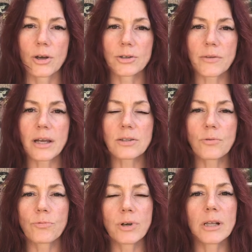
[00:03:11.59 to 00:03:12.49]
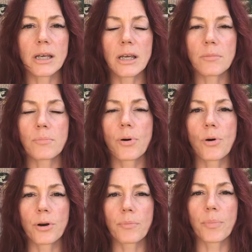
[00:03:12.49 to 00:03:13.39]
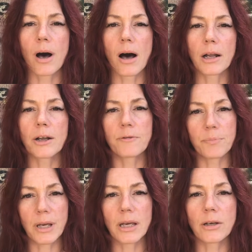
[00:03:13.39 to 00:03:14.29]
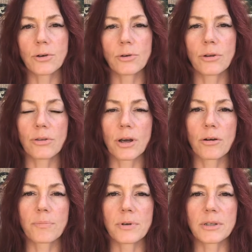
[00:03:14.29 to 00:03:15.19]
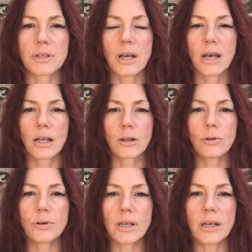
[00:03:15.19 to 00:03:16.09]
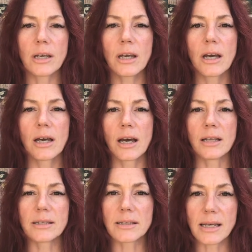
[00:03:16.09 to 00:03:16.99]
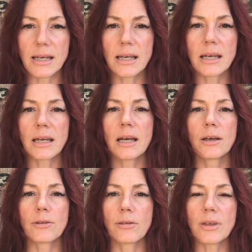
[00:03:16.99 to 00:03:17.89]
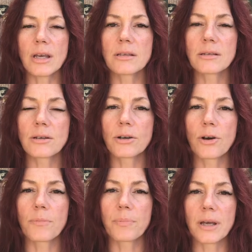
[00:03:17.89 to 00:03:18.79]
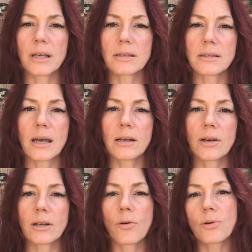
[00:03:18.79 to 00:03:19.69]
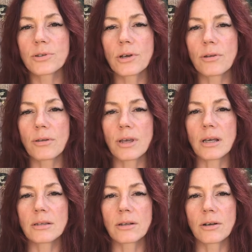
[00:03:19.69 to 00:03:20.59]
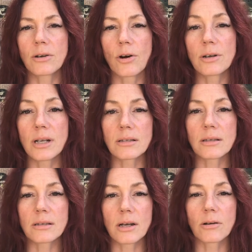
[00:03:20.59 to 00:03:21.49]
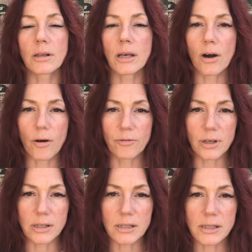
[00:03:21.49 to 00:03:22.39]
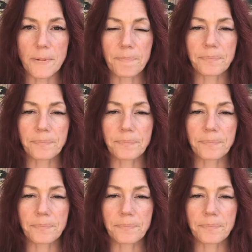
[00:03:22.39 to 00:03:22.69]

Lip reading: So that's a really important part of being a good therapist. Looking and seeing the things that are not being said and also the things that are not necessarily obvious.